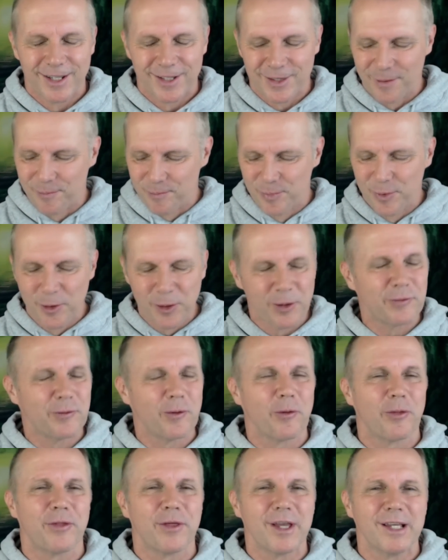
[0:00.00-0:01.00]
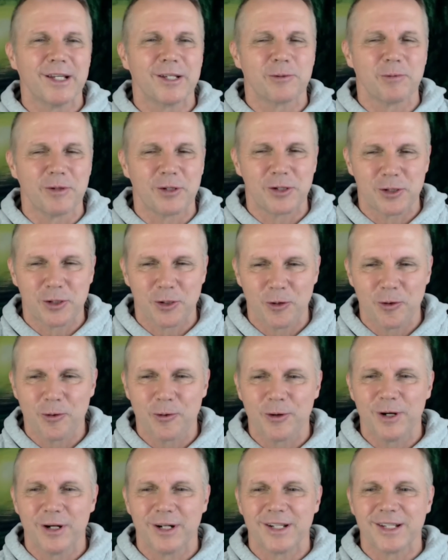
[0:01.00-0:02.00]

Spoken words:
The beautiful thing is with children